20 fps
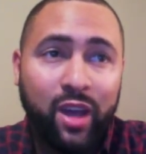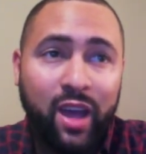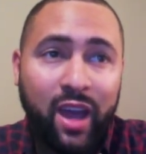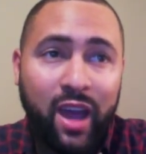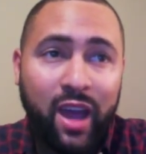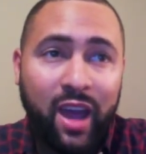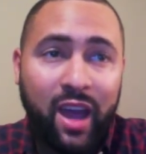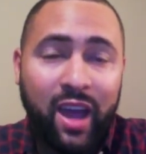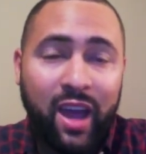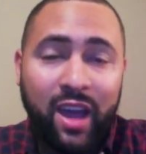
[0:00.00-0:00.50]

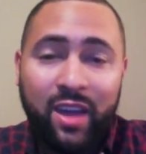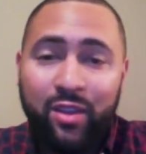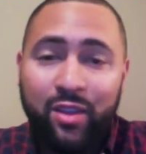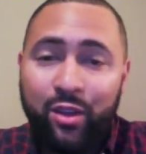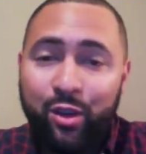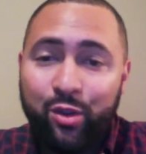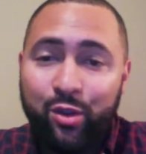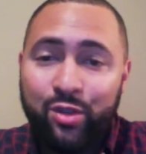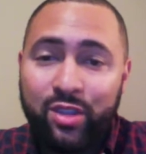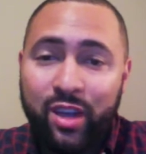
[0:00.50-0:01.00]
And
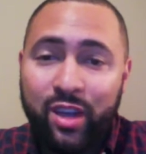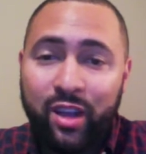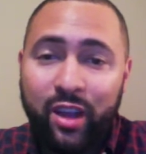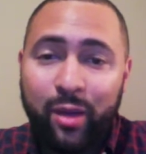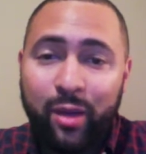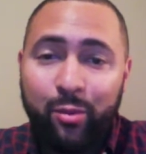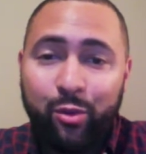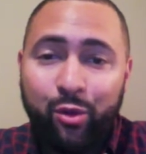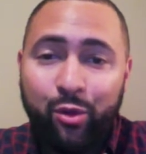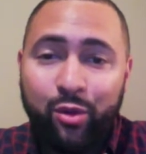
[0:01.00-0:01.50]
the
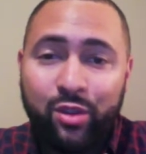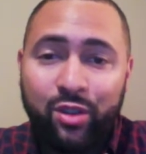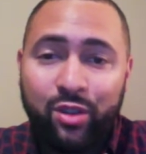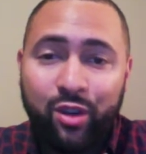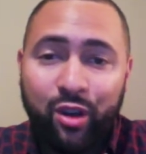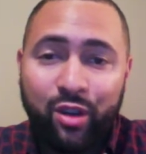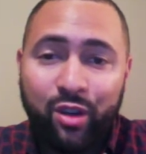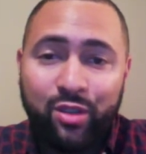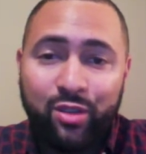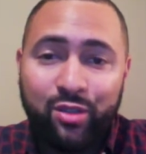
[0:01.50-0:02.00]
UCLA Bruins are
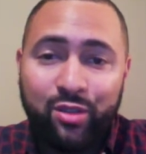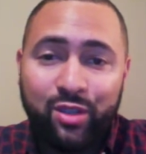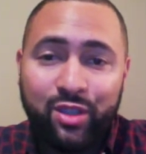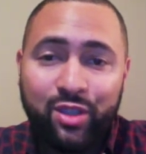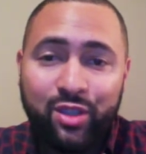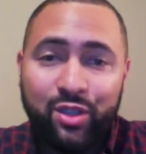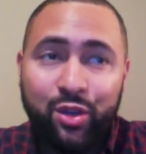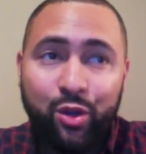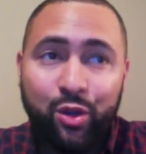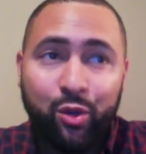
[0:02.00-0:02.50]
also
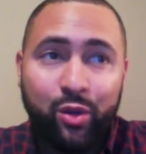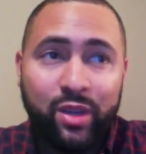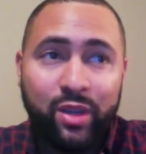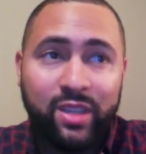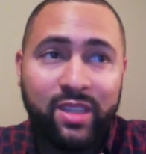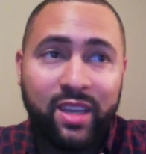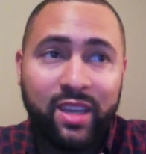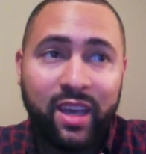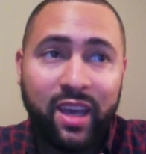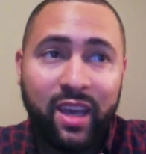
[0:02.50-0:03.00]
just
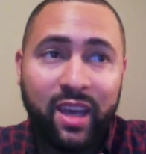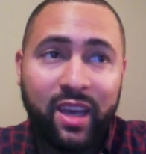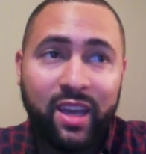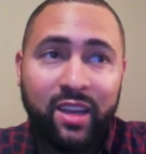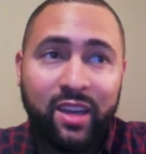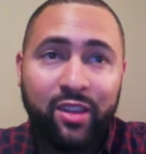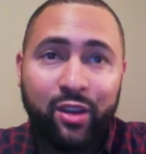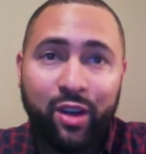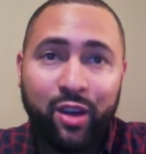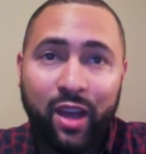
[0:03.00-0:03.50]
2-10
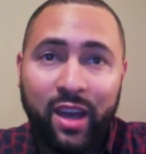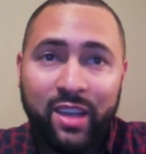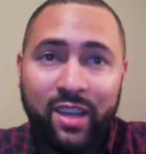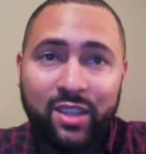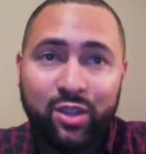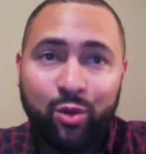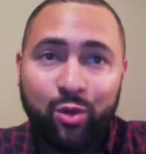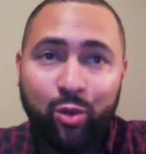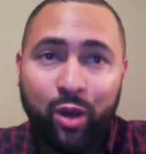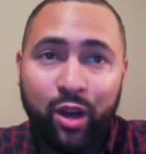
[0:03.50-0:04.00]
in their
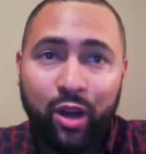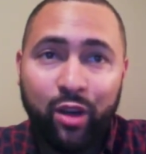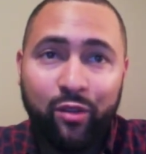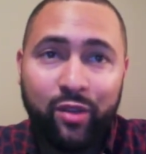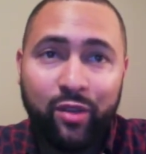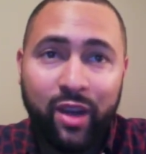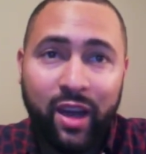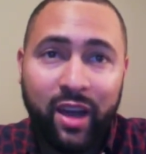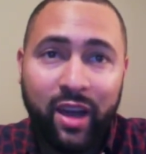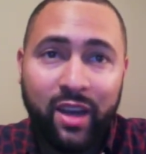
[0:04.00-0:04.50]
last 12
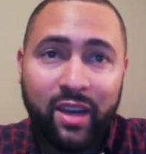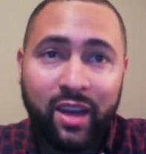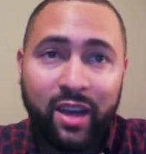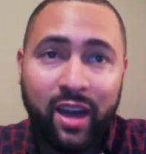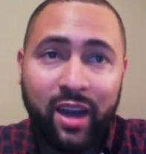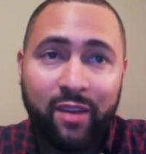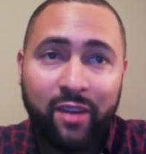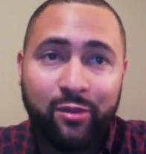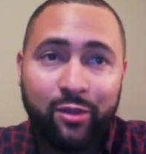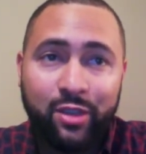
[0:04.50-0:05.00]

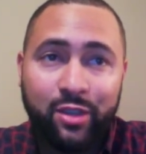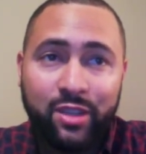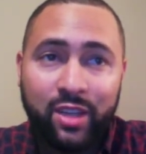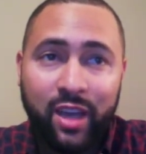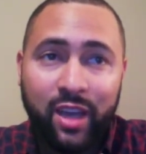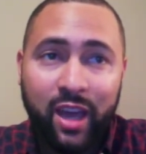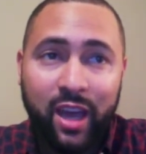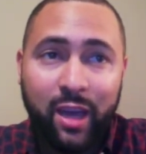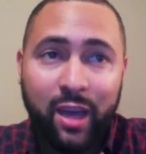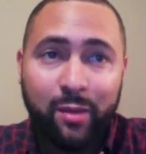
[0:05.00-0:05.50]
non-conference
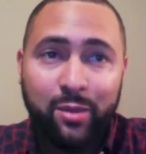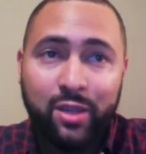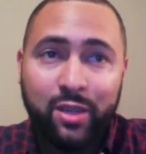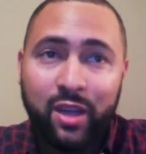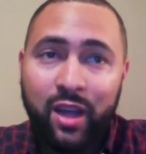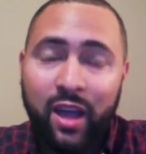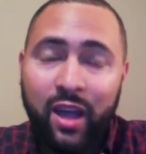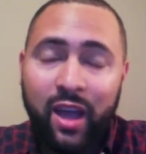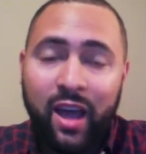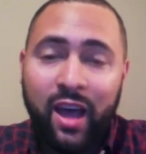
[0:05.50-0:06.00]
games.
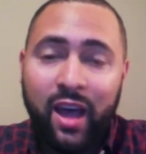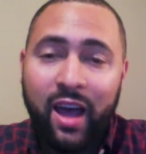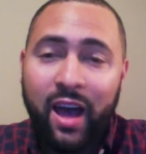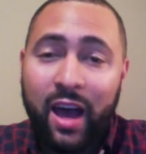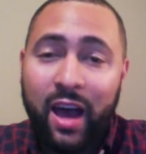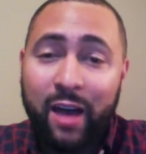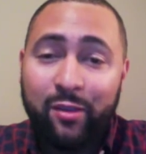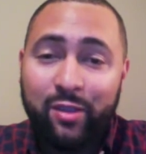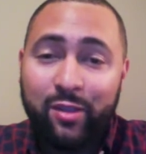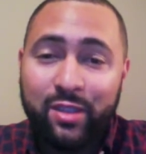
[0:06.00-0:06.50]

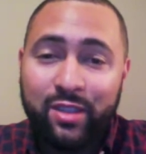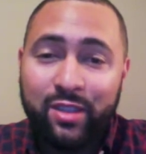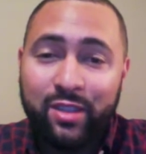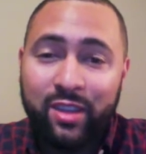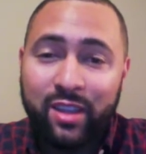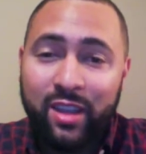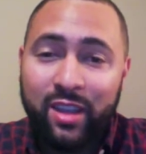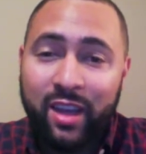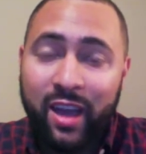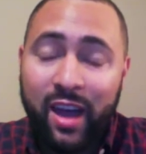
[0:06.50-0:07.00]

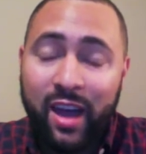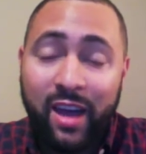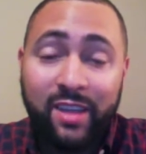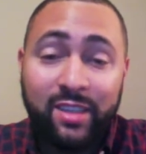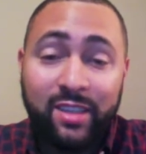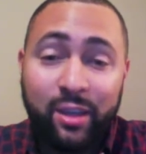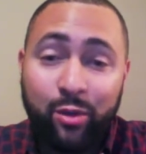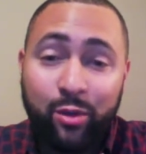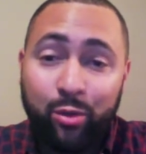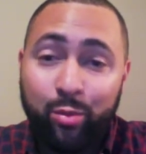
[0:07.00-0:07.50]
Obviously, the guys
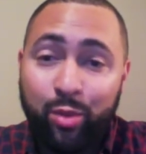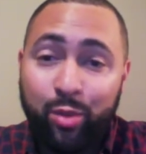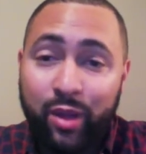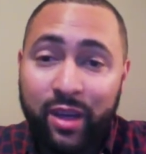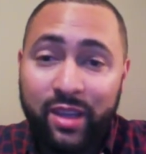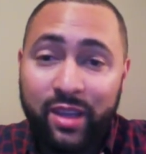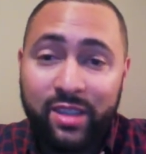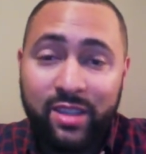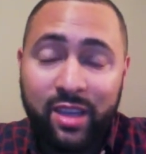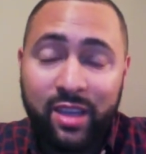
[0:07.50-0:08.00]
that were
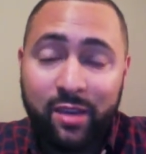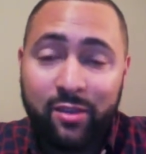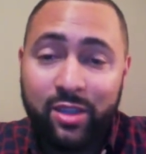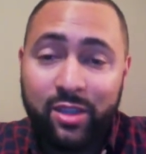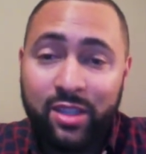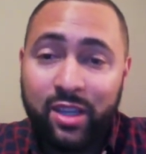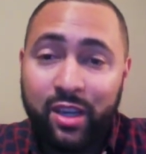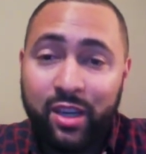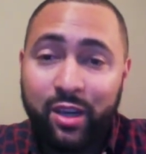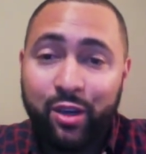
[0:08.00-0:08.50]
playing
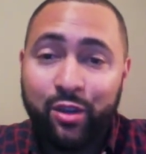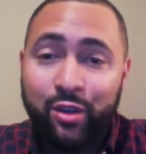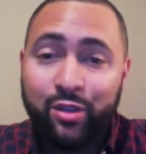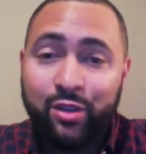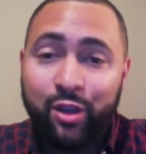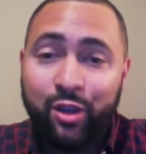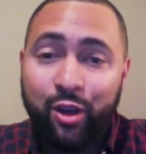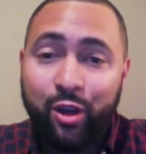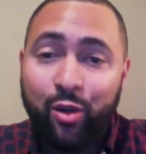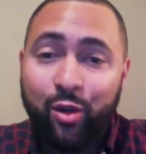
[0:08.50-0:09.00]
17 years
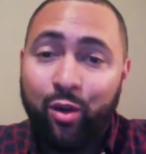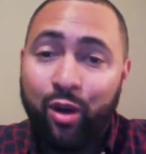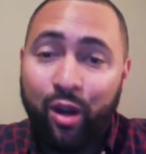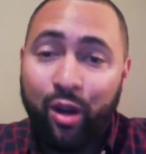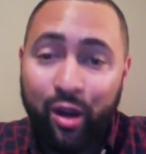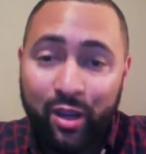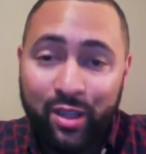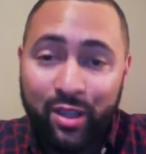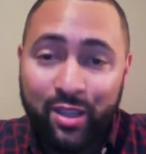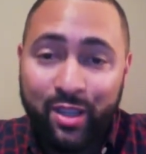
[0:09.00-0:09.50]
ago
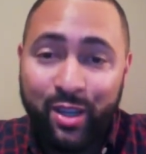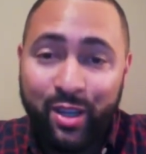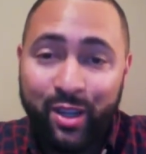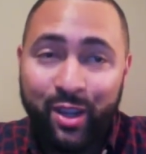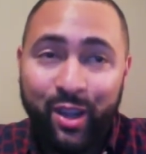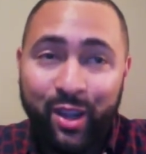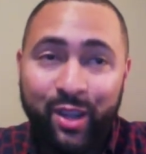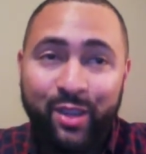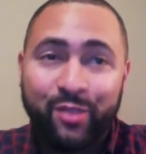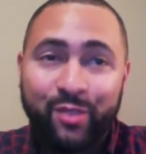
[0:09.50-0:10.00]
aren't still
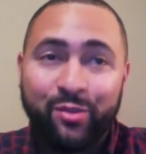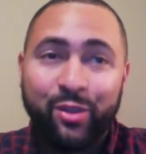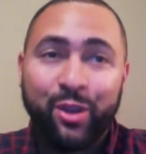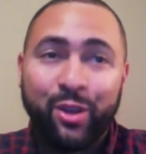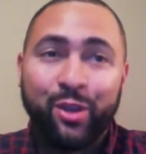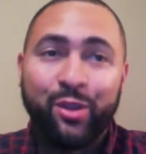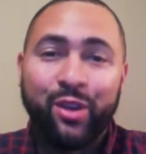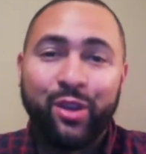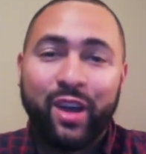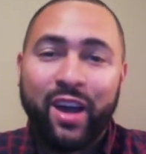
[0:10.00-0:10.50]
on the
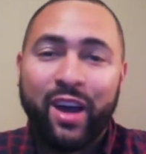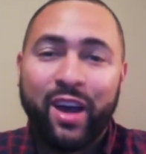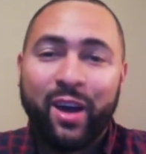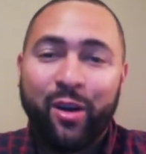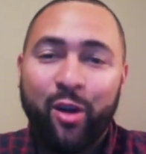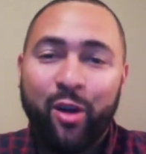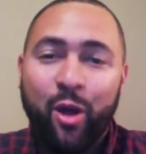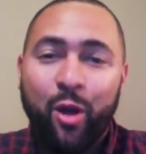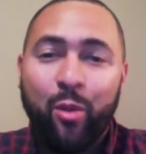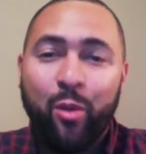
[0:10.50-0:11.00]
field now.
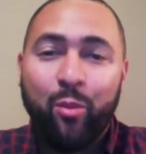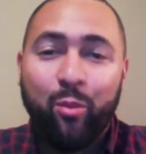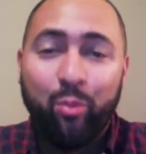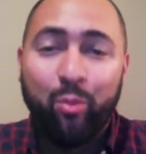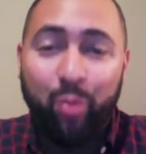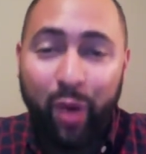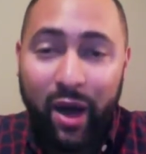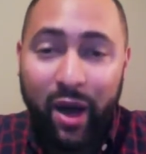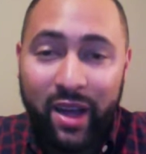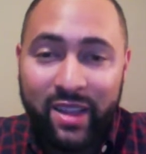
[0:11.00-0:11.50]

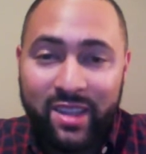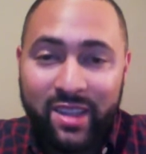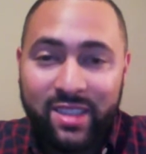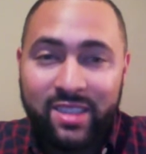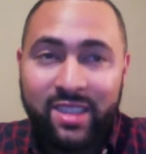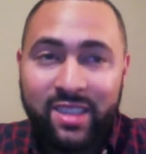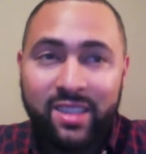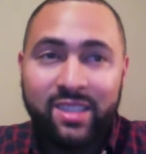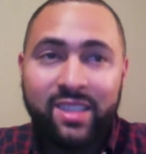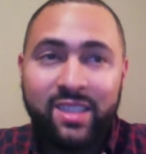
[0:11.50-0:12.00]
But the
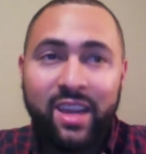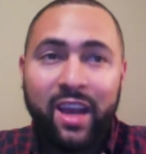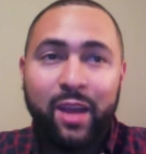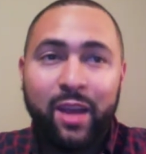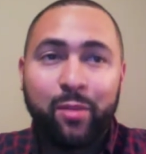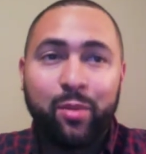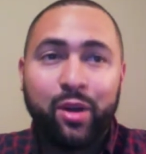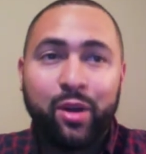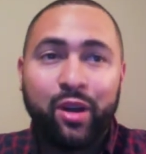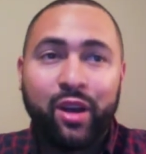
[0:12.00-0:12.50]
Cincinnati
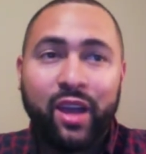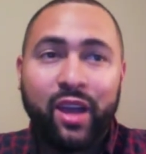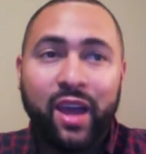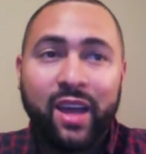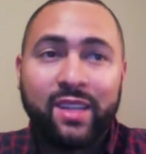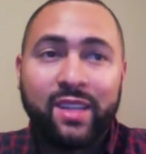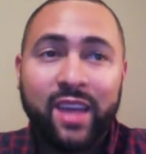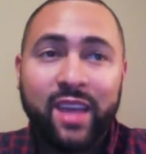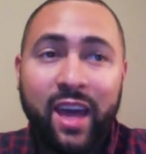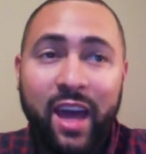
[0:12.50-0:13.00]

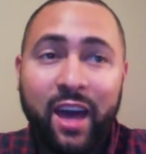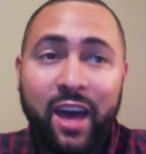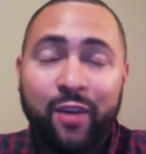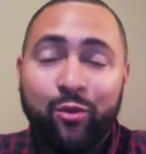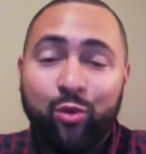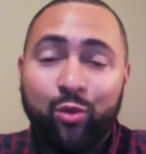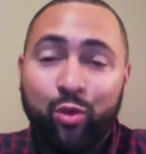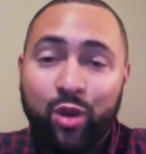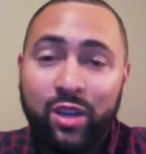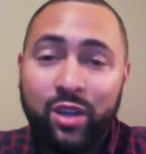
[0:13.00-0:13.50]
Bearcats
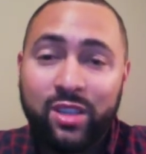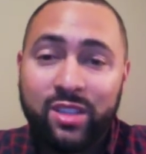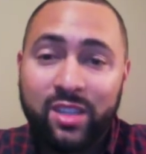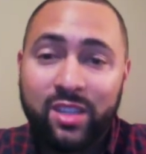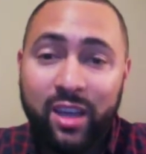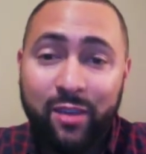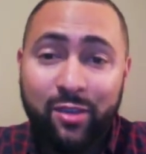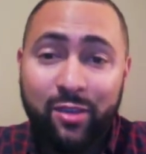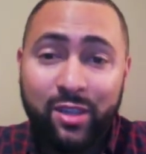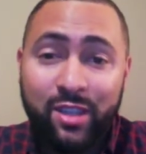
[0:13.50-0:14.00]
have won
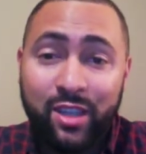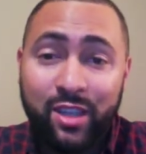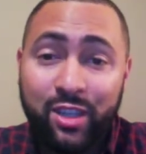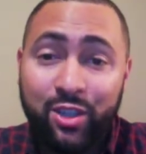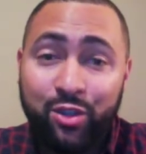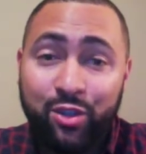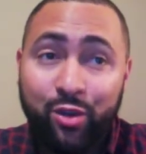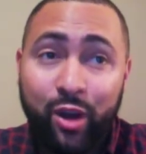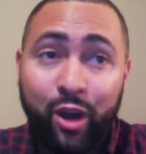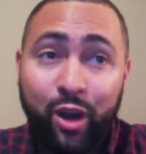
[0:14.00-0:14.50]
17
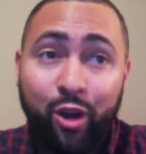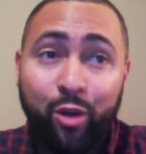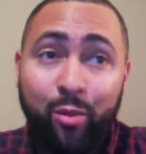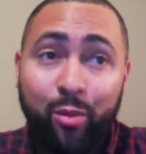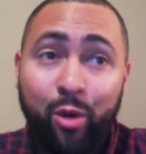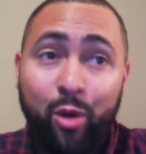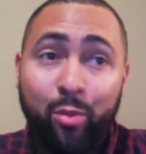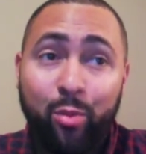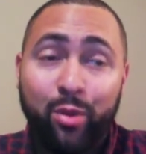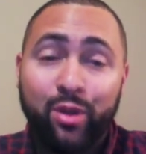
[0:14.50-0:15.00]
straight home
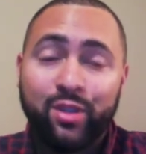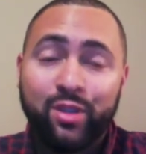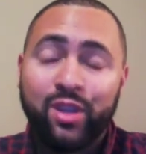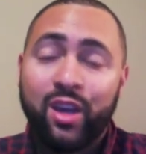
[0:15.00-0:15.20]
openers,